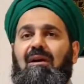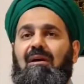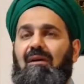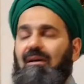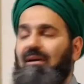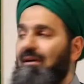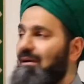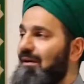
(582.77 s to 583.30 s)

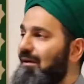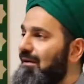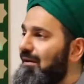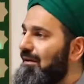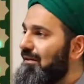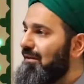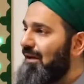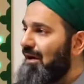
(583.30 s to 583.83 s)

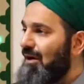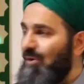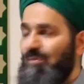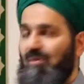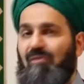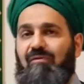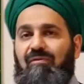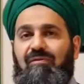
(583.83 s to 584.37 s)
the qawm
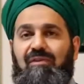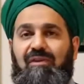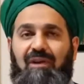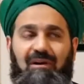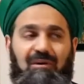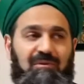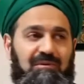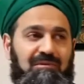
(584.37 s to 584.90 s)
of
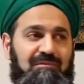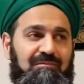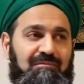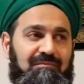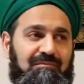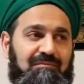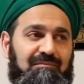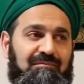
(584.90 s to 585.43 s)
Fir'aun,
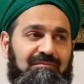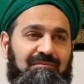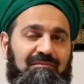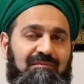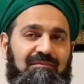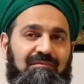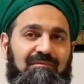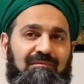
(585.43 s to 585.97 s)

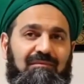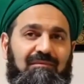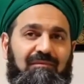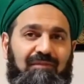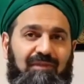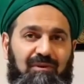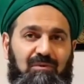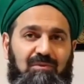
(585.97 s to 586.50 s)

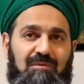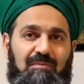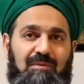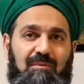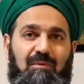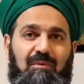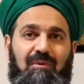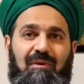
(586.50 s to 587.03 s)
Pharaoh's
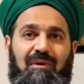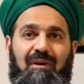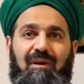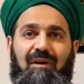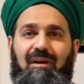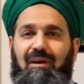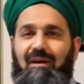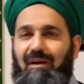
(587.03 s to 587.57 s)
people,
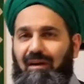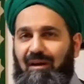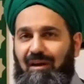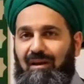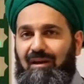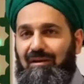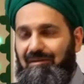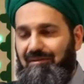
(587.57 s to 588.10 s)

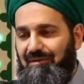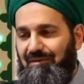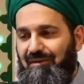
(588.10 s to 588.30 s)
and